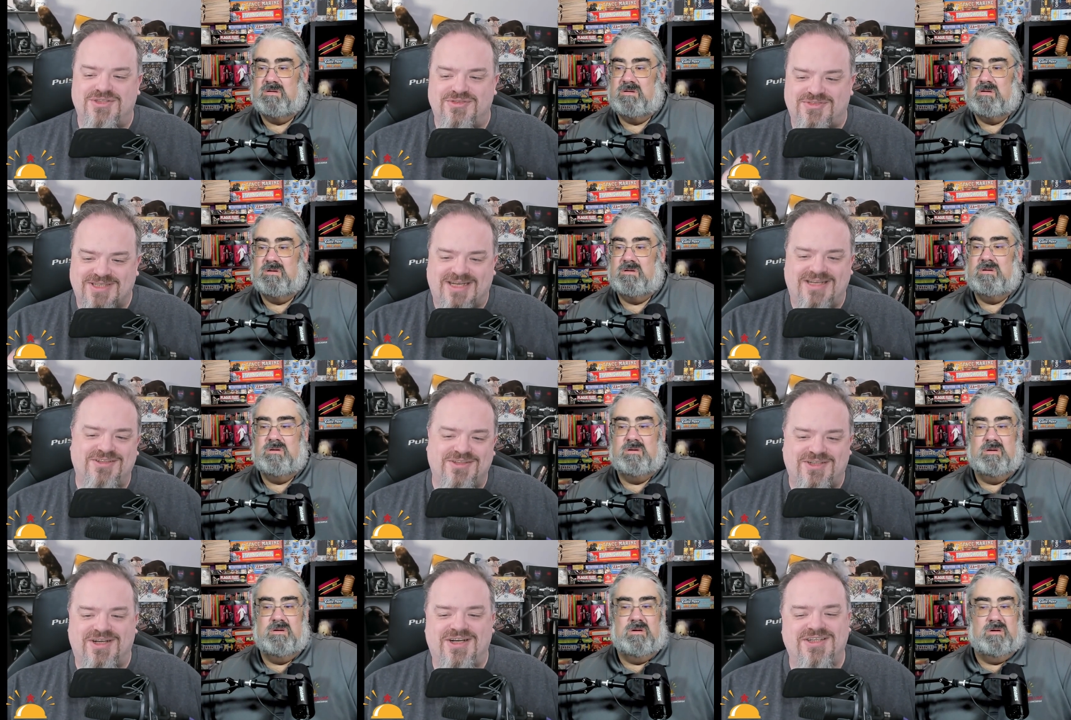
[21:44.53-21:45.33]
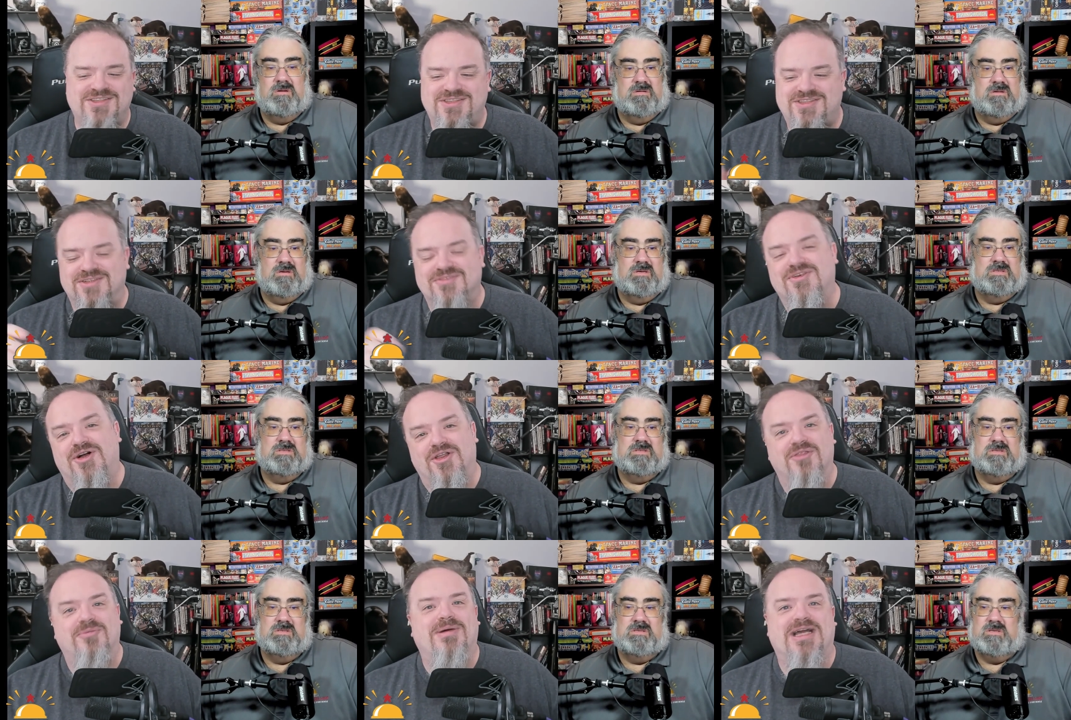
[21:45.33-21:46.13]
Speaker 1: of tile costs of
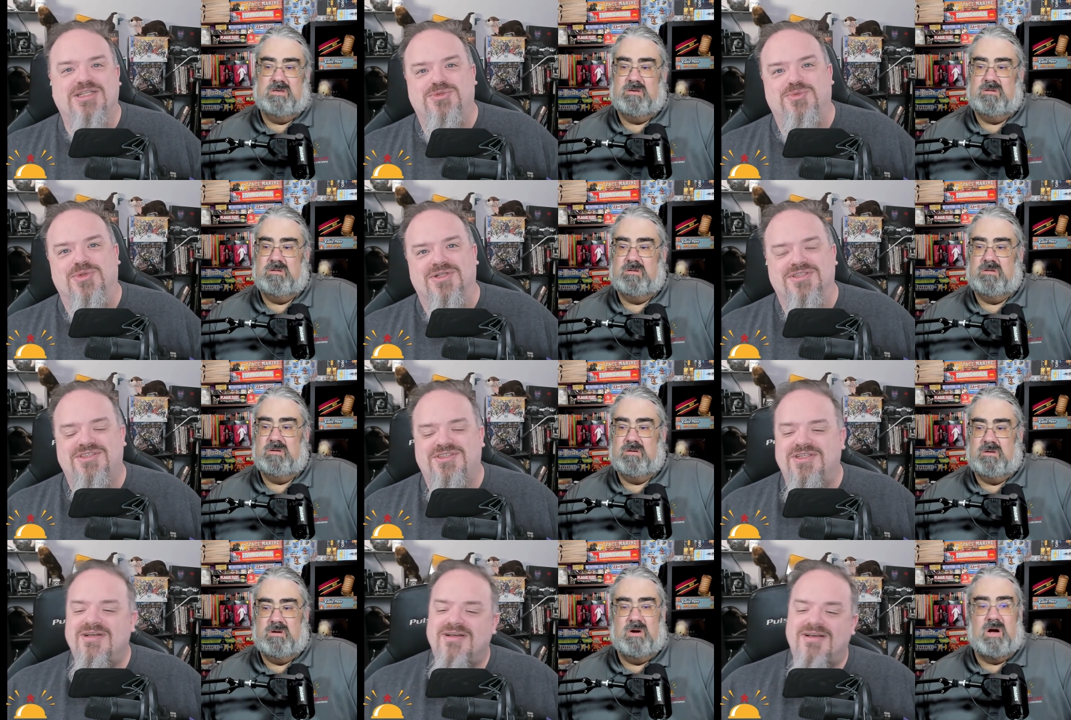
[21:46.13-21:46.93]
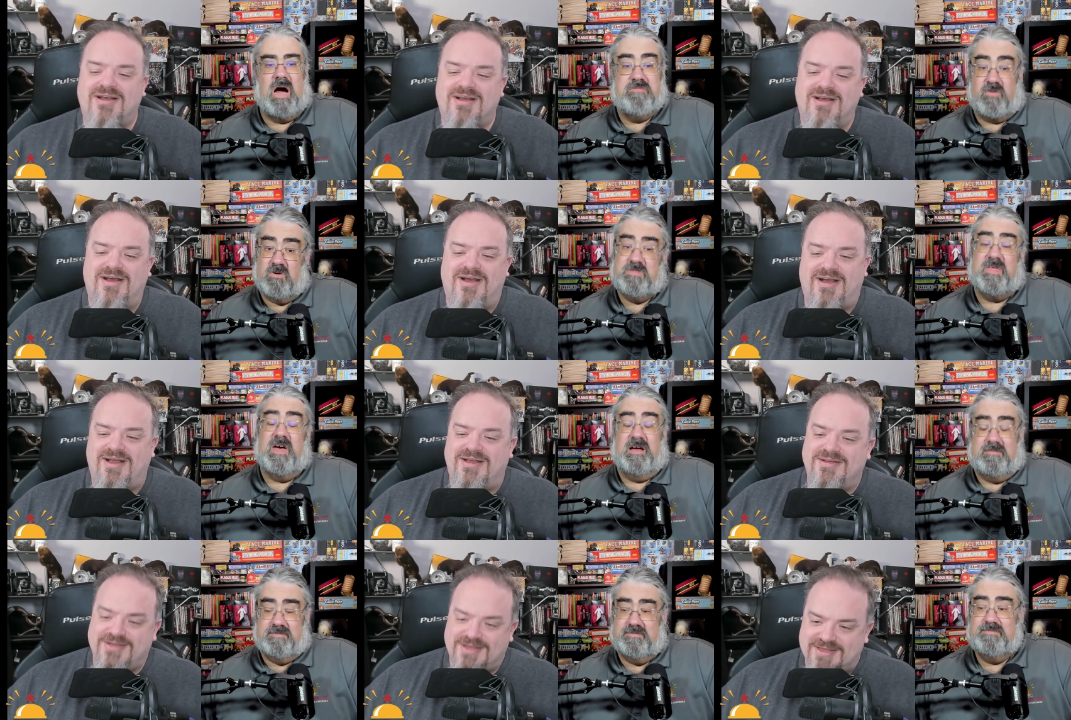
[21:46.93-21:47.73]
all the patchworks. I've heard
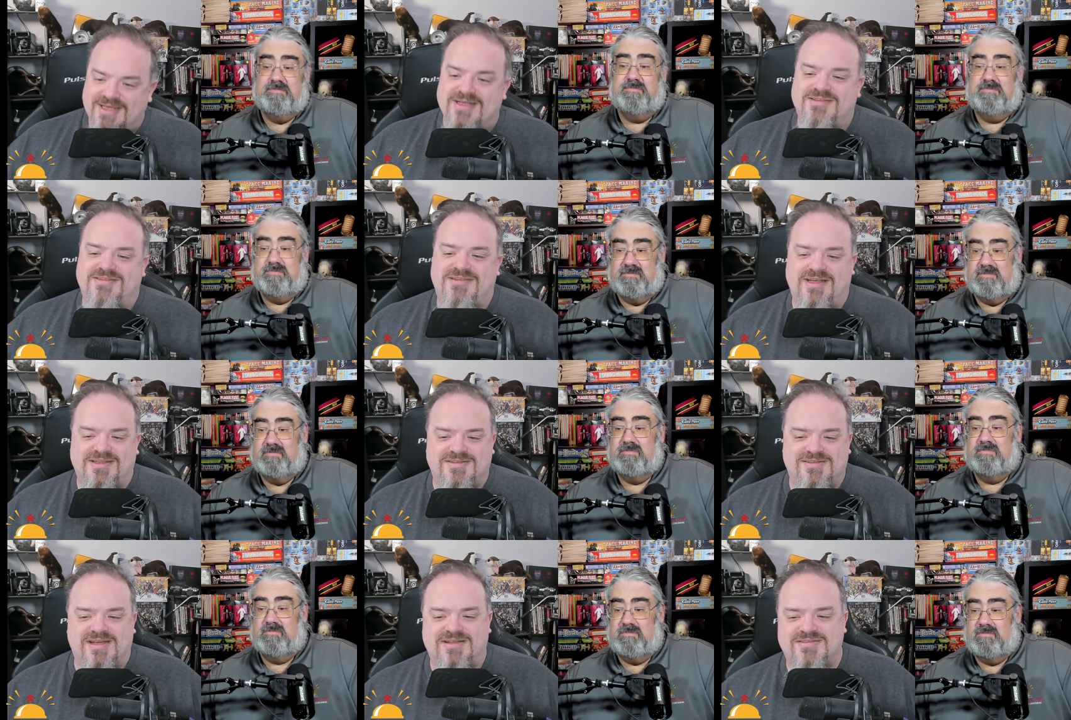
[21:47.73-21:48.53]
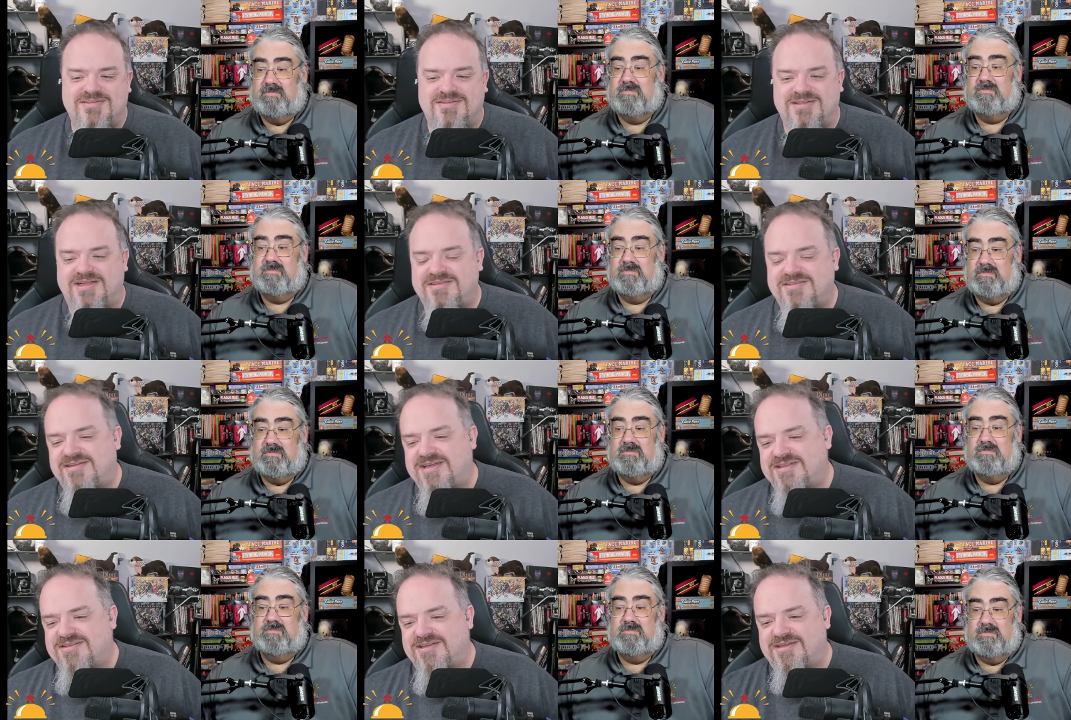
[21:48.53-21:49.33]
uh, that. Yes, that's that's that's
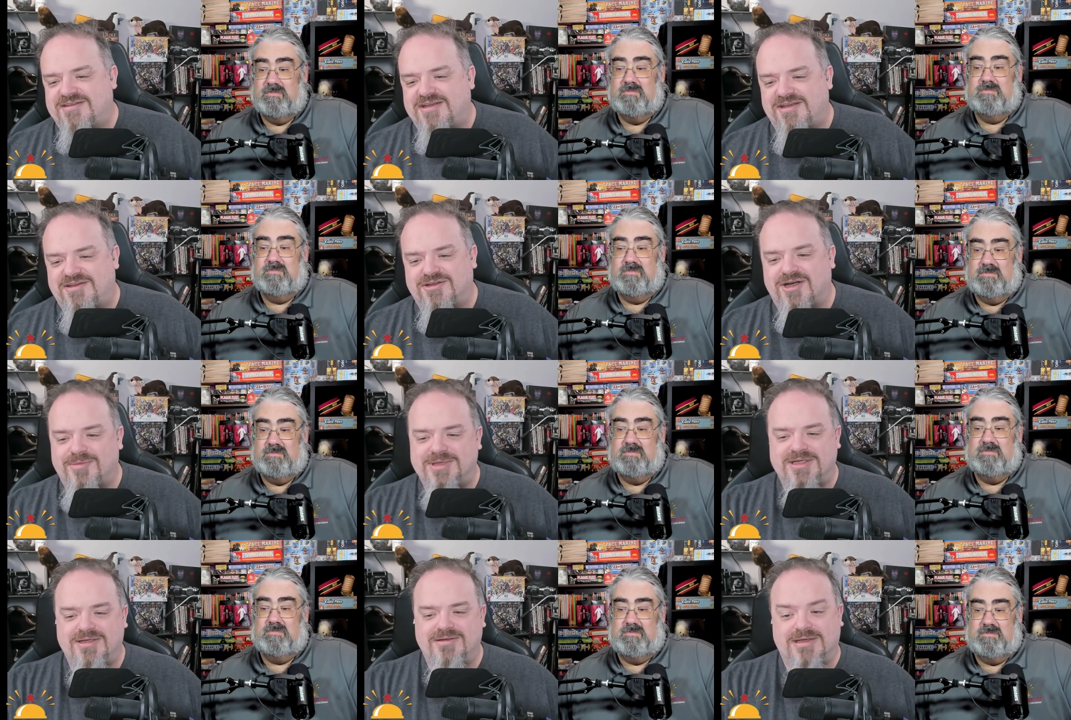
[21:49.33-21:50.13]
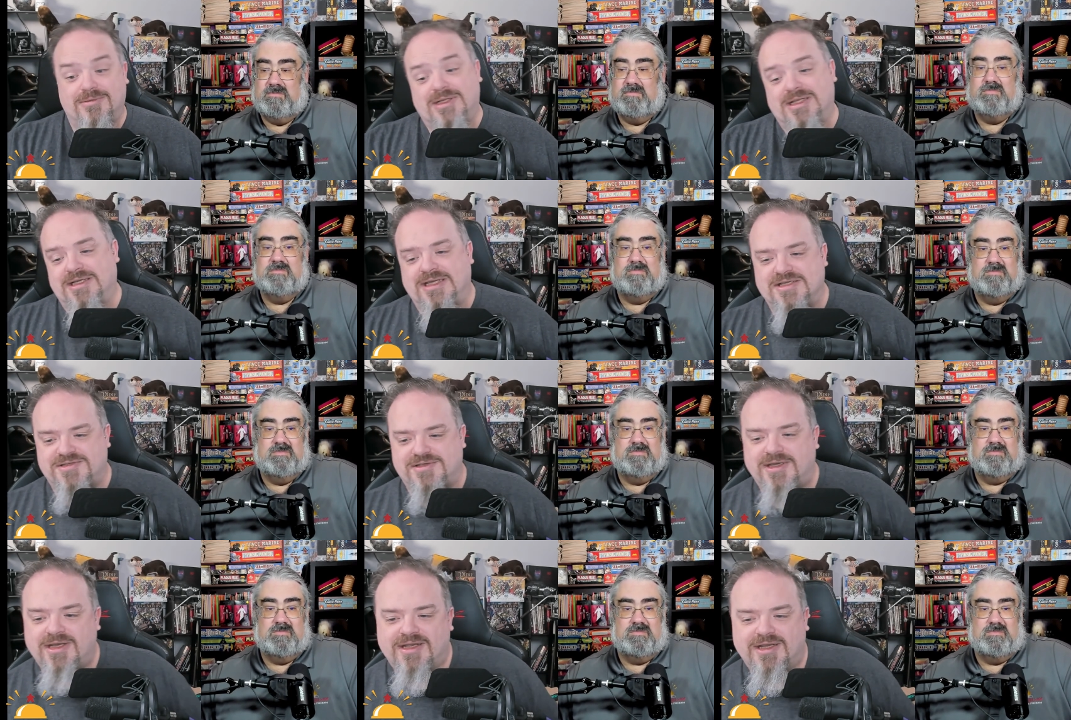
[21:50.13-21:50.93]
that's a, a common. Well, I
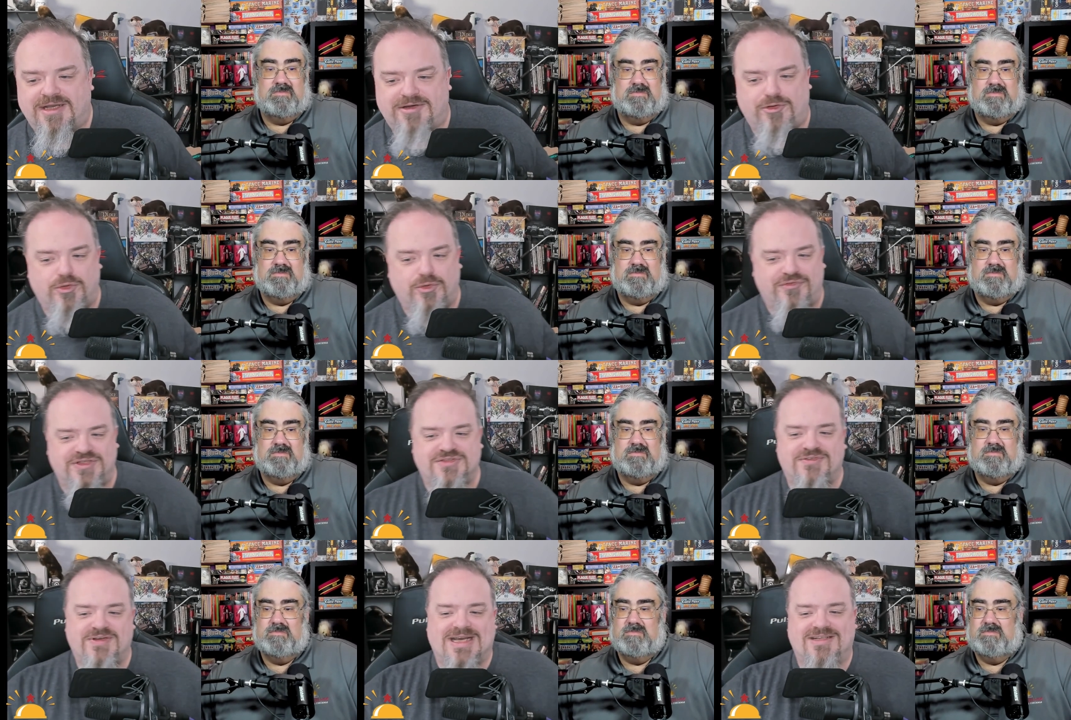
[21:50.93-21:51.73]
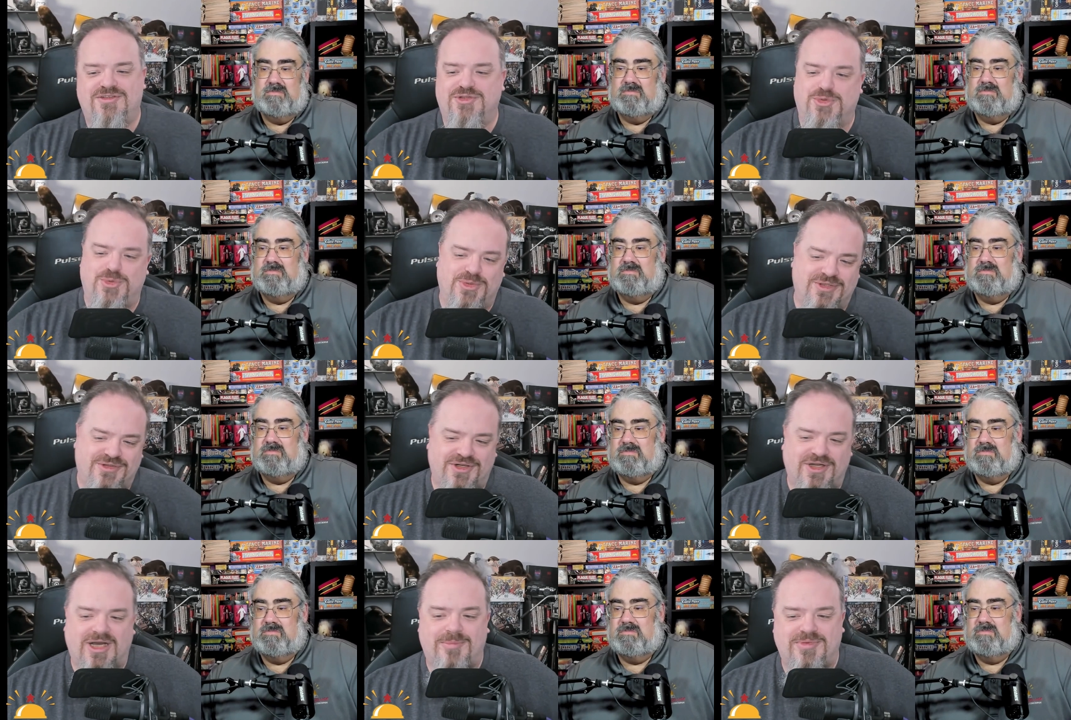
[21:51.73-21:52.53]
guess I don't know if it's factual
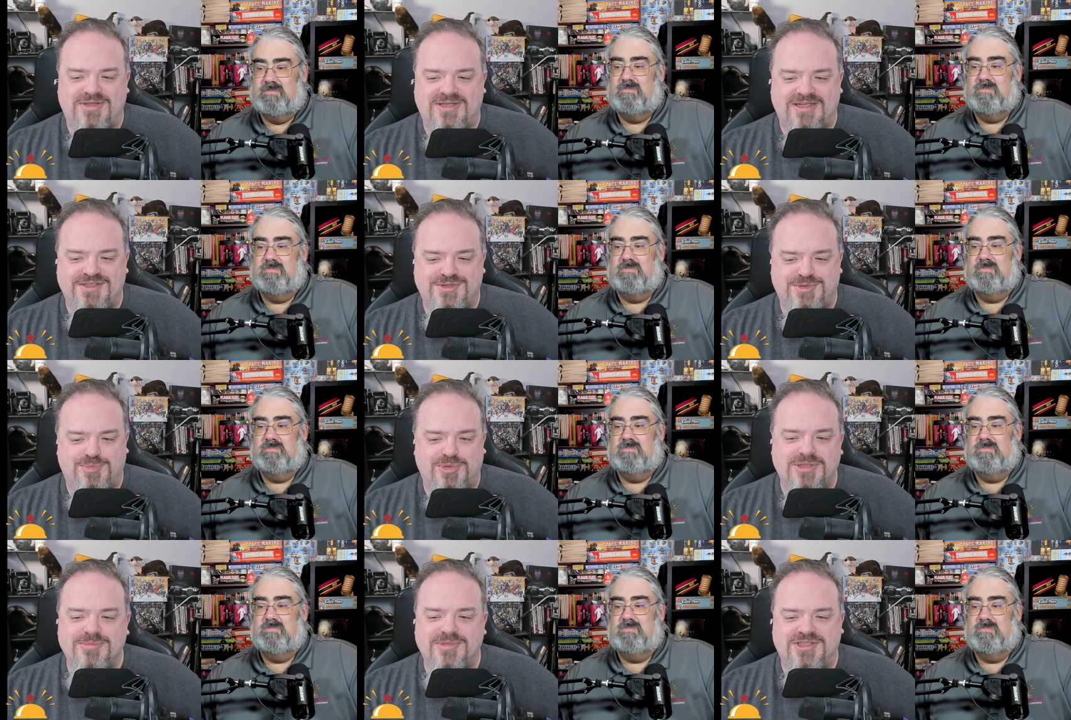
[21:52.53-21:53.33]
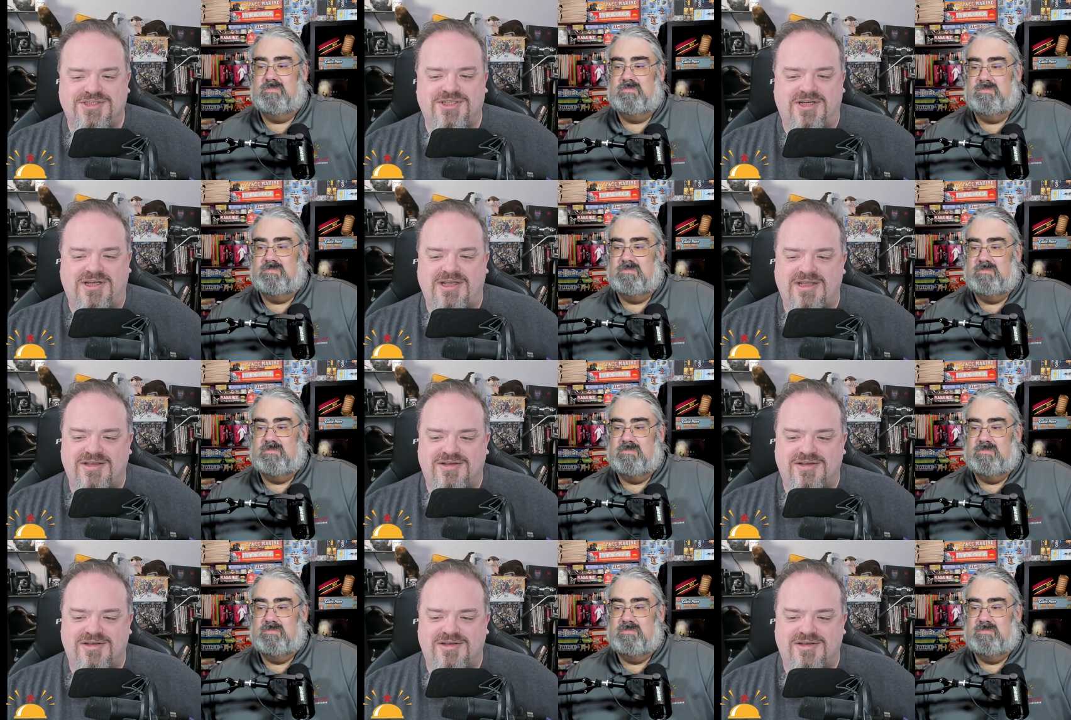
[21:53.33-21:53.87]
or not, but that is pretty much uh, a